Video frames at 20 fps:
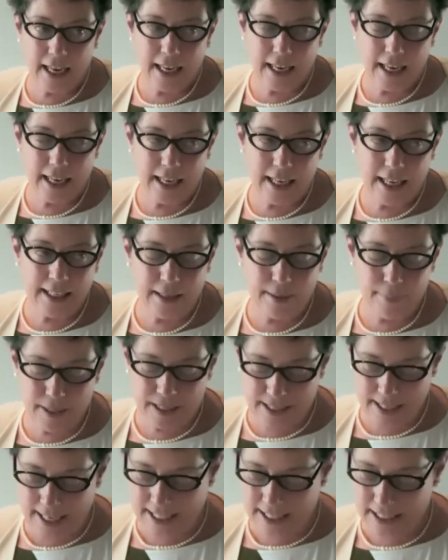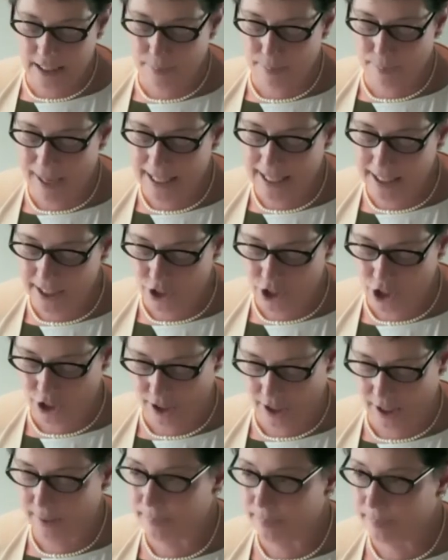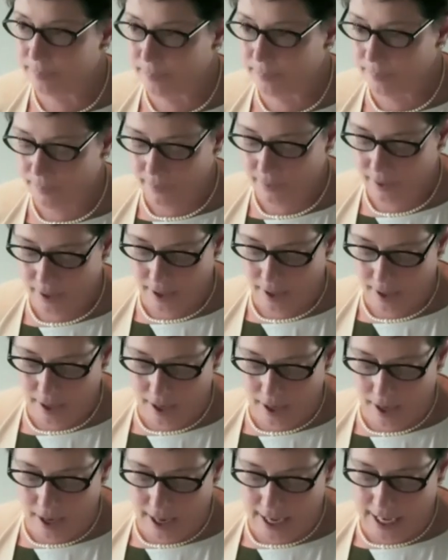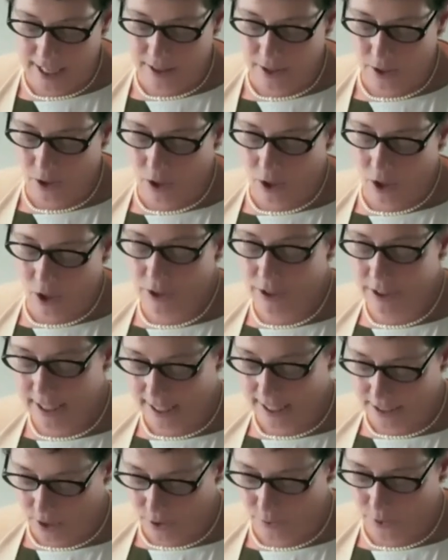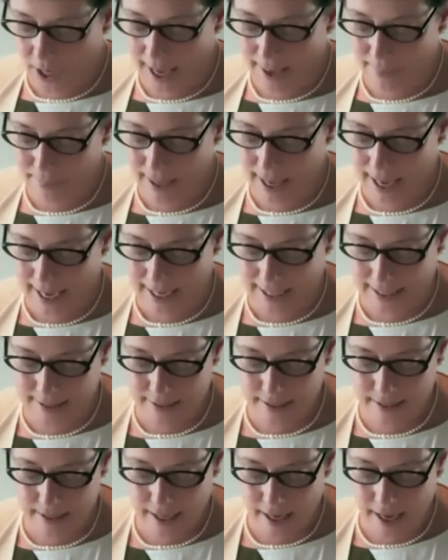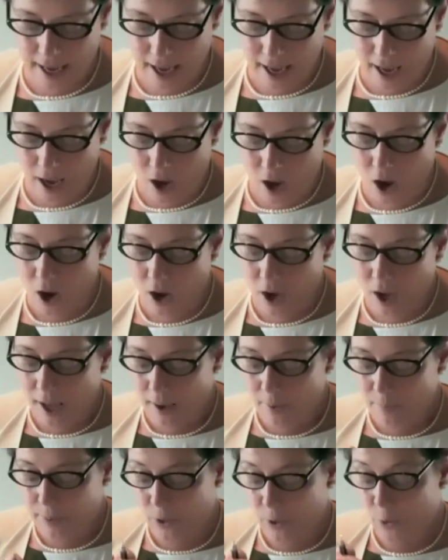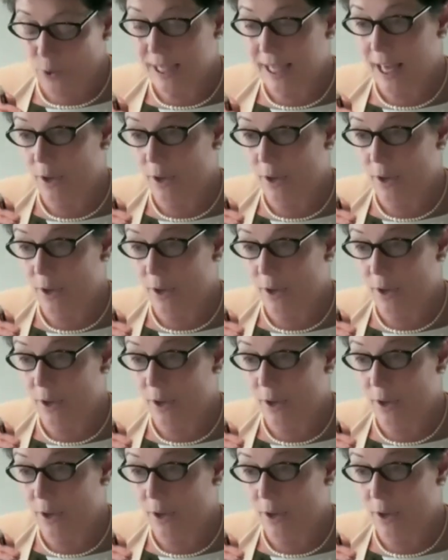limit expenditure in the context of campaigns because those